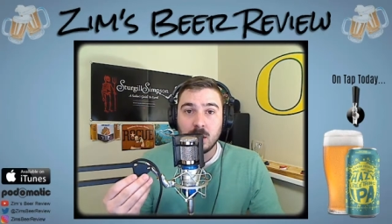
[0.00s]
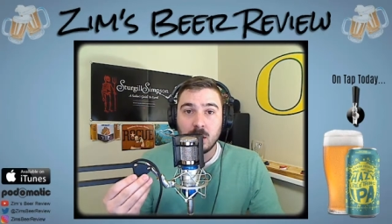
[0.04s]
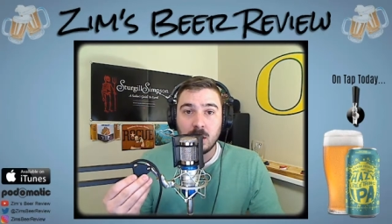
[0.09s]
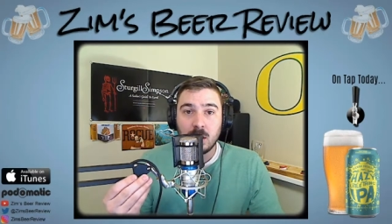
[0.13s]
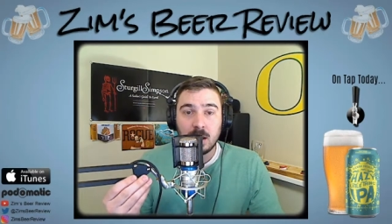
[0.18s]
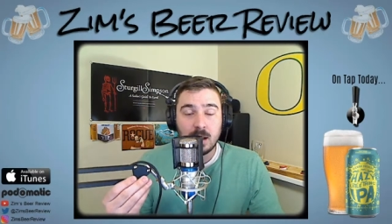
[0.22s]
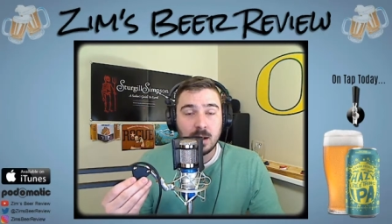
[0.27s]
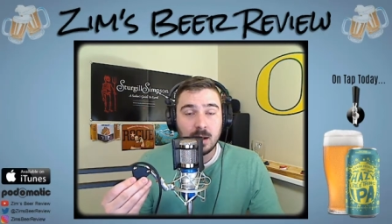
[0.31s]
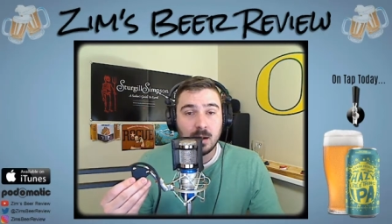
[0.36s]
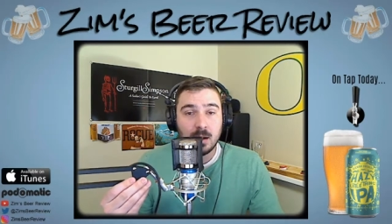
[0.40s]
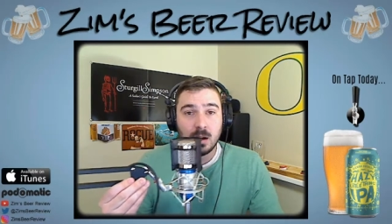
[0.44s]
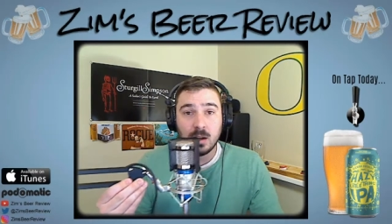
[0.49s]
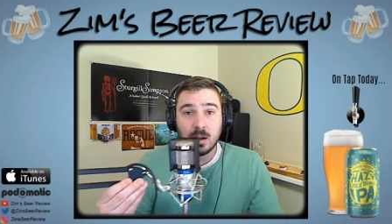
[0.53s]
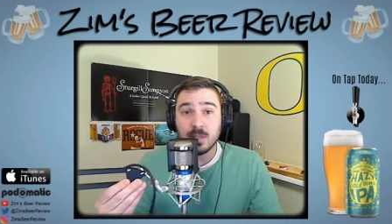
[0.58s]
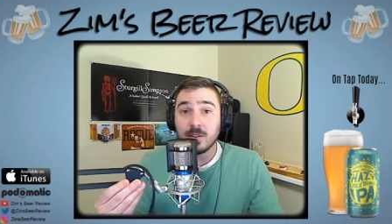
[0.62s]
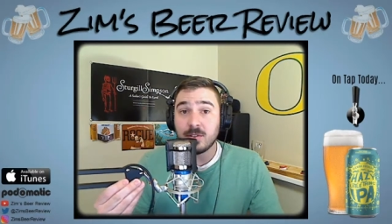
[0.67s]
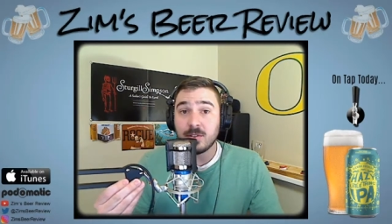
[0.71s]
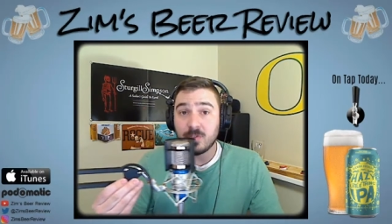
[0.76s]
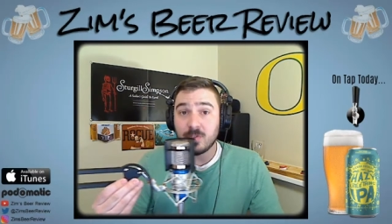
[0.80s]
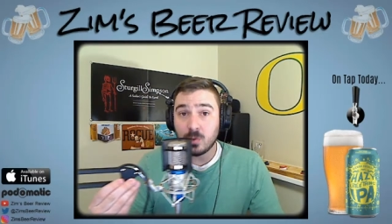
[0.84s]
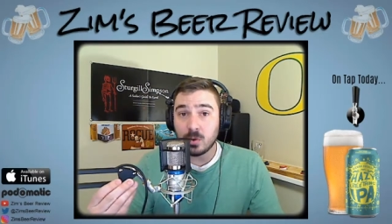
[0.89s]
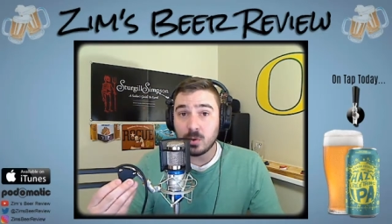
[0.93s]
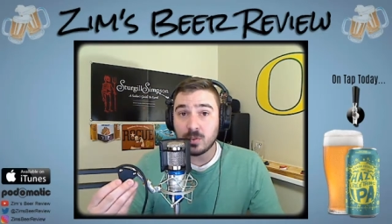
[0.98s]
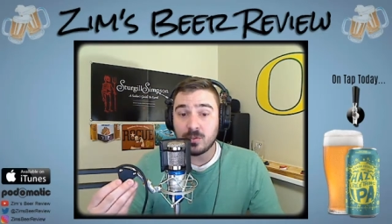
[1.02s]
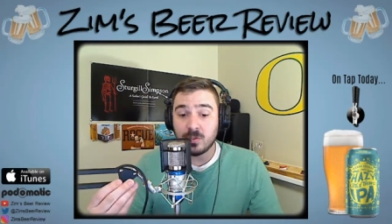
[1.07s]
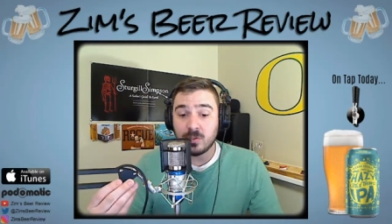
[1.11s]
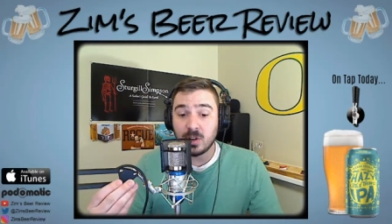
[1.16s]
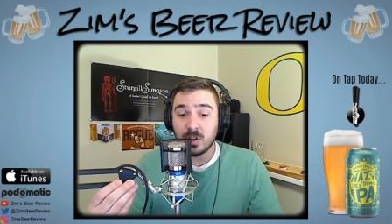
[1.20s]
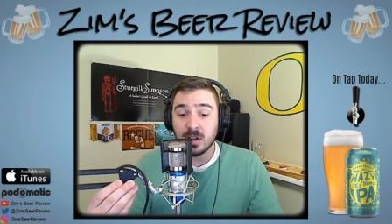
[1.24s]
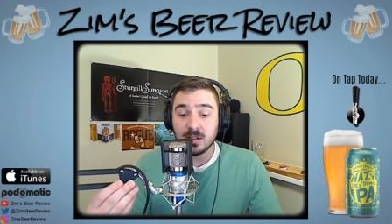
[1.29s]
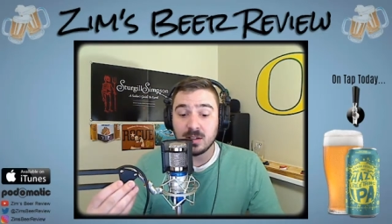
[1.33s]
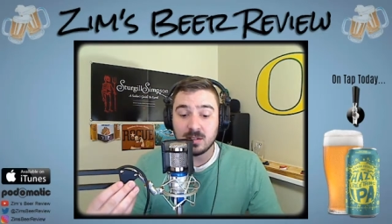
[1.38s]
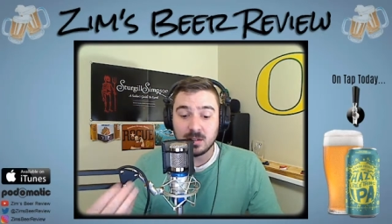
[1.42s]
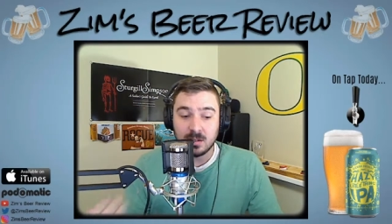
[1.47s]
on the
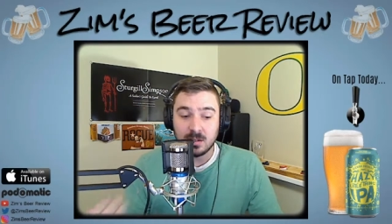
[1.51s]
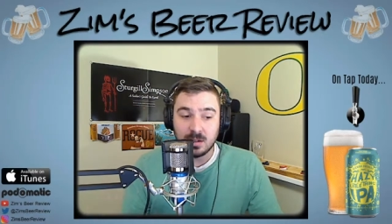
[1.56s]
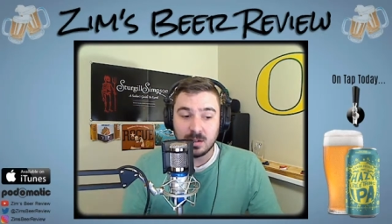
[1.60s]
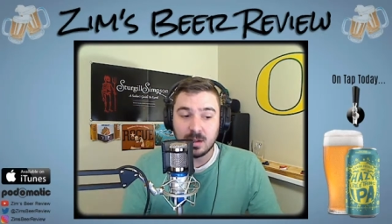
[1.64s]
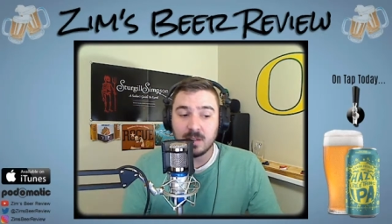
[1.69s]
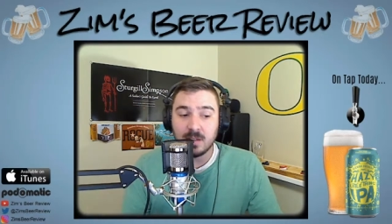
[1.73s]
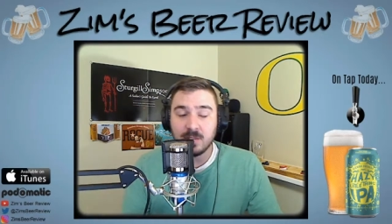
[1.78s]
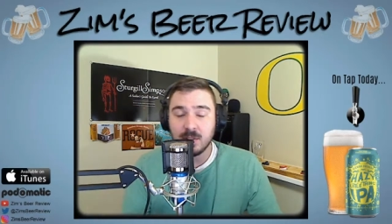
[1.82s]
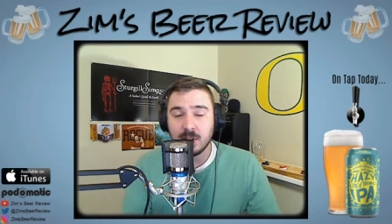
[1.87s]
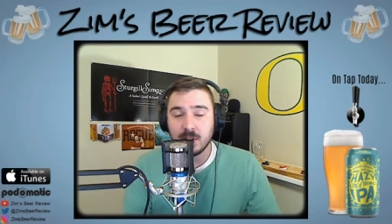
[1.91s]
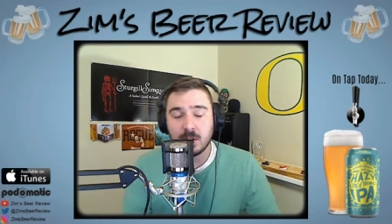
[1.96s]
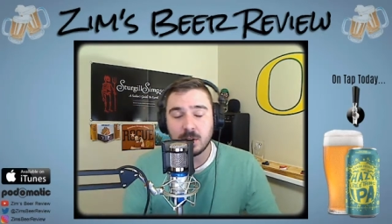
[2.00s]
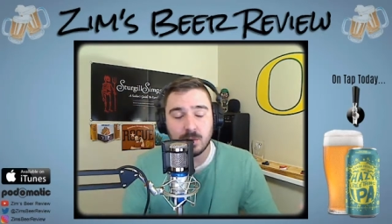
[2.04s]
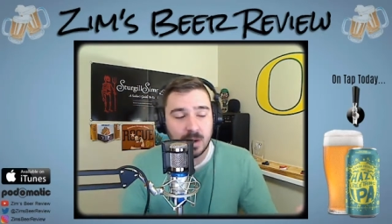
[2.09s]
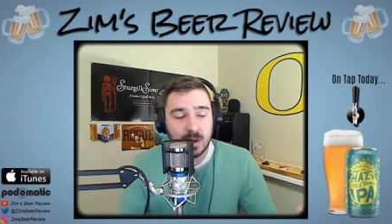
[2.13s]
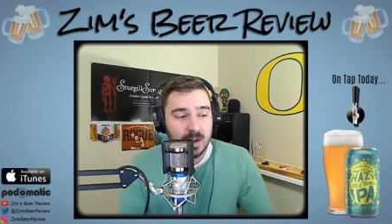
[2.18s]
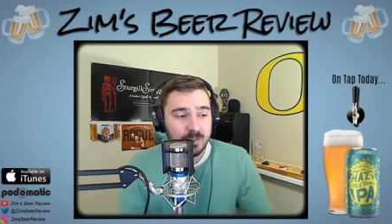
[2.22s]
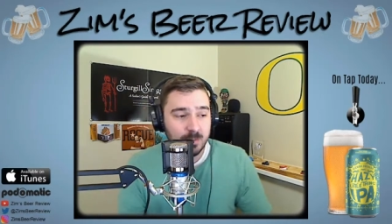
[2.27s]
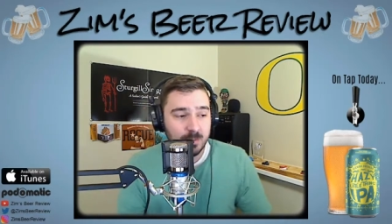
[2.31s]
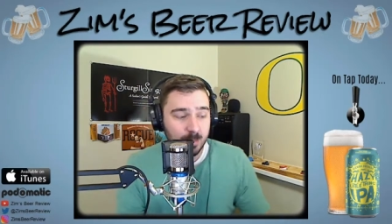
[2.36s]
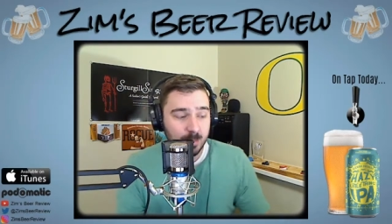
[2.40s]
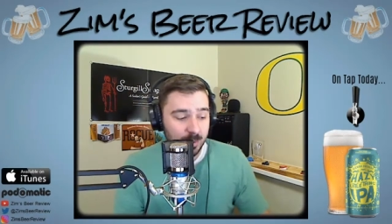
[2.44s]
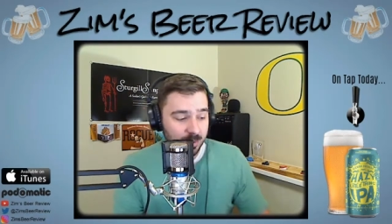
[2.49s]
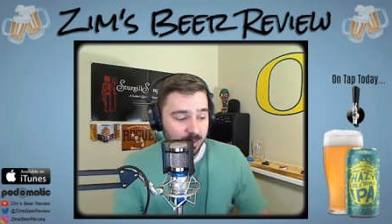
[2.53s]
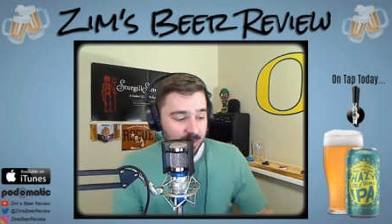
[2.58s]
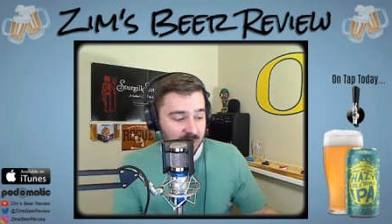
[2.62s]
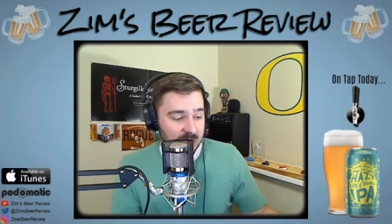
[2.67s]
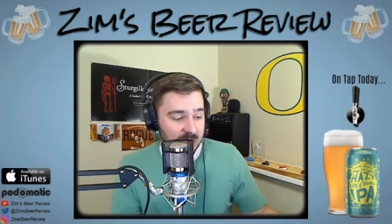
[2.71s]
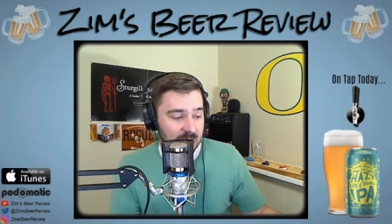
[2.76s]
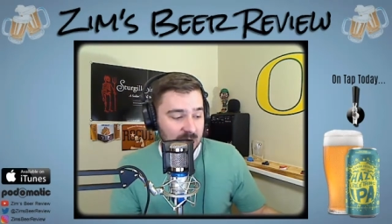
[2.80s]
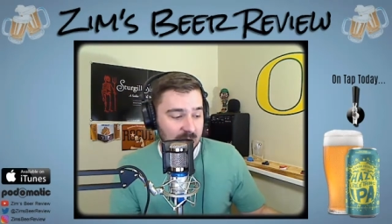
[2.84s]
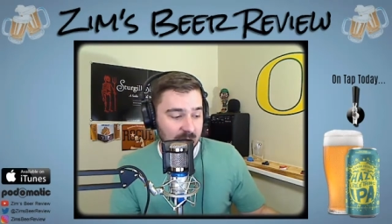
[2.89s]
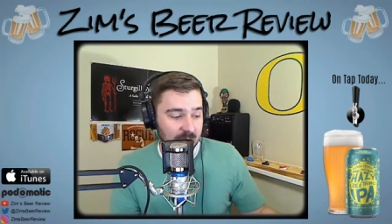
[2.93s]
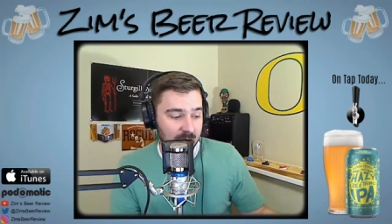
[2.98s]
forefront of the craft brew
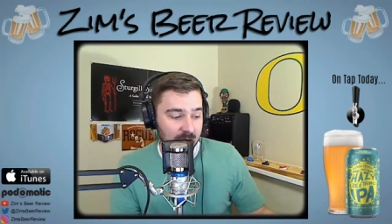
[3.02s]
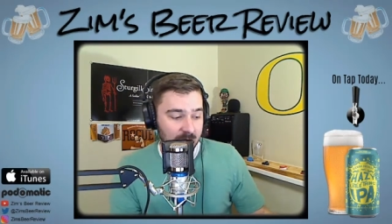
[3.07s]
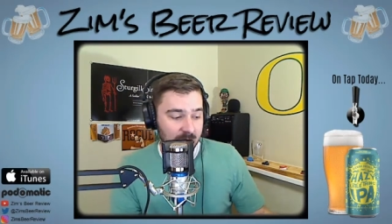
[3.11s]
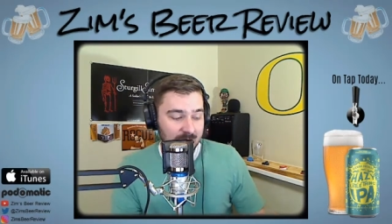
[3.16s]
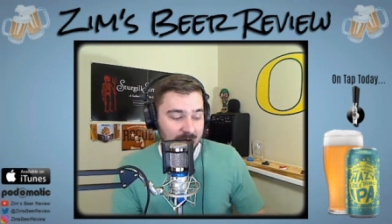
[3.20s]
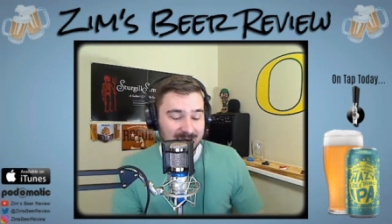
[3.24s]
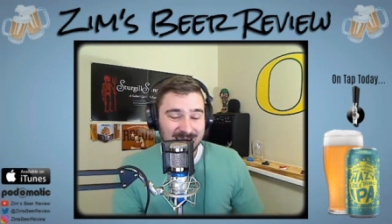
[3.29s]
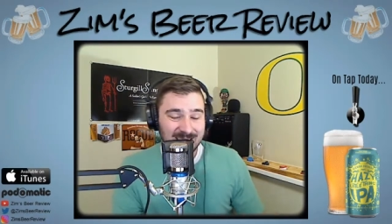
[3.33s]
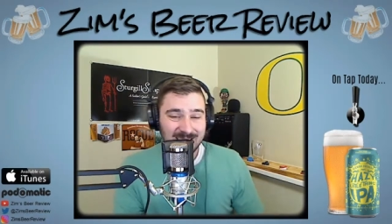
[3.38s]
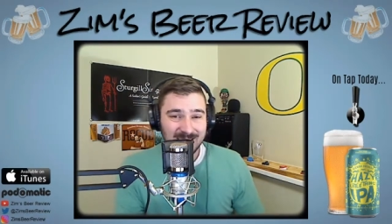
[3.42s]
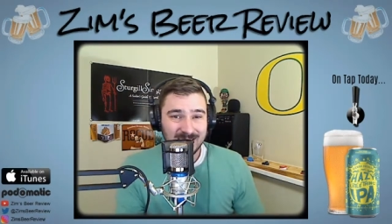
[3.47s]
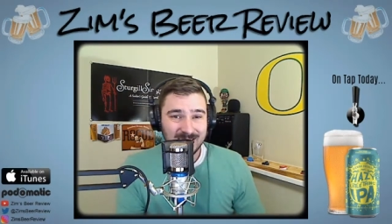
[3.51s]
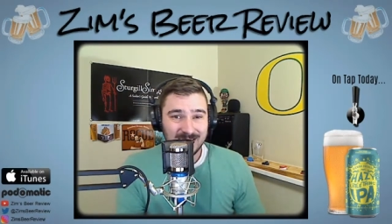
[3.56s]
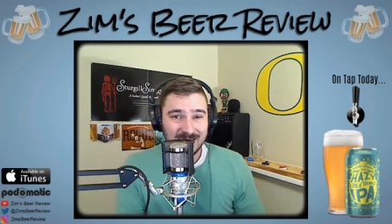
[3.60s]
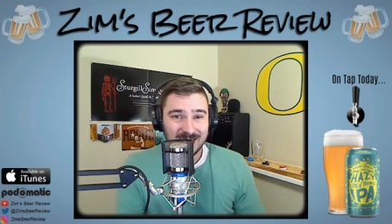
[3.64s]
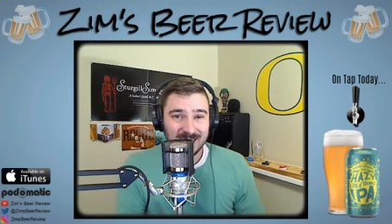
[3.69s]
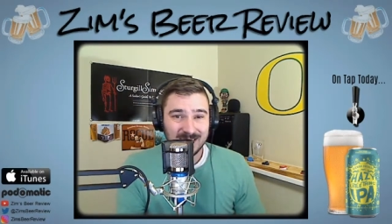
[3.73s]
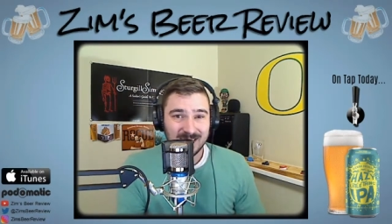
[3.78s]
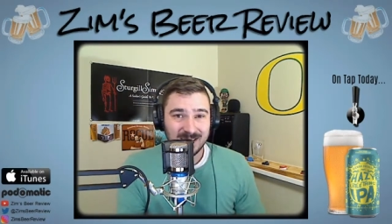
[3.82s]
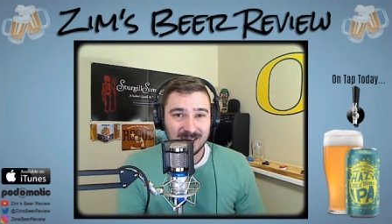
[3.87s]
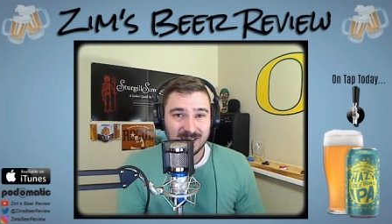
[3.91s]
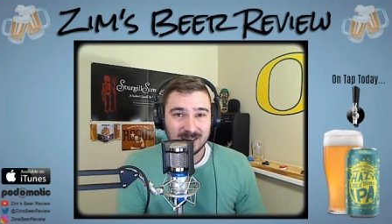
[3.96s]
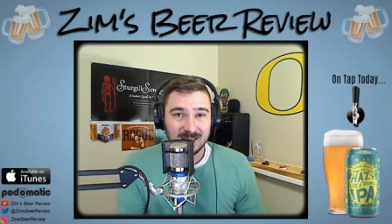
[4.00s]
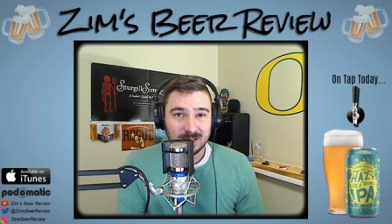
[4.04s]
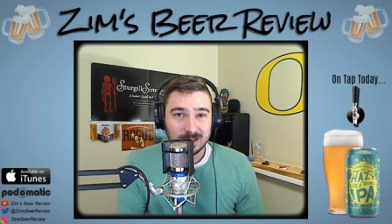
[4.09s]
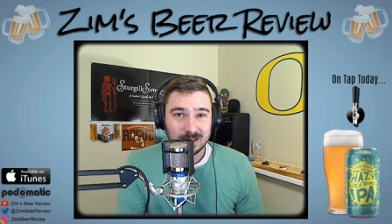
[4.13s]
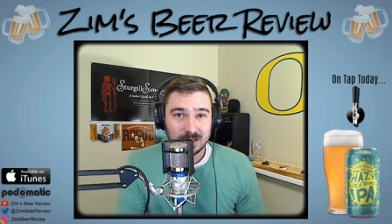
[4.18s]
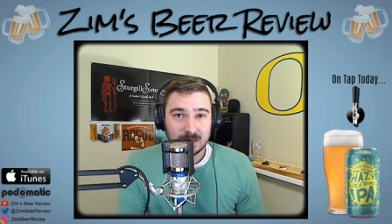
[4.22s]
scene in the